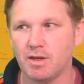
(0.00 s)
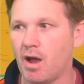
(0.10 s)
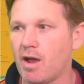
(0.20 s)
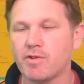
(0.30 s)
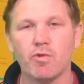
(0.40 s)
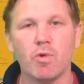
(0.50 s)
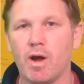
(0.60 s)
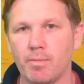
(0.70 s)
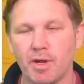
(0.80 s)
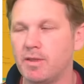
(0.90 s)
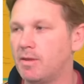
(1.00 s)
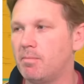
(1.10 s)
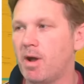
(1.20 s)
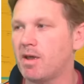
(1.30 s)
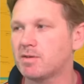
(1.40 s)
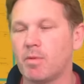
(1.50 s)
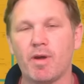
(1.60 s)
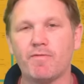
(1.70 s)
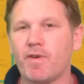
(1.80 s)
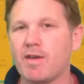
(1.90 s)
I grew up and some of my
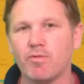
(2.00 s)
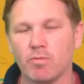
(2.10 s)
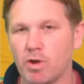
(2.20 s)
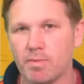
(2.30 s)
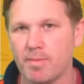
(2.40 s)
favourite rugby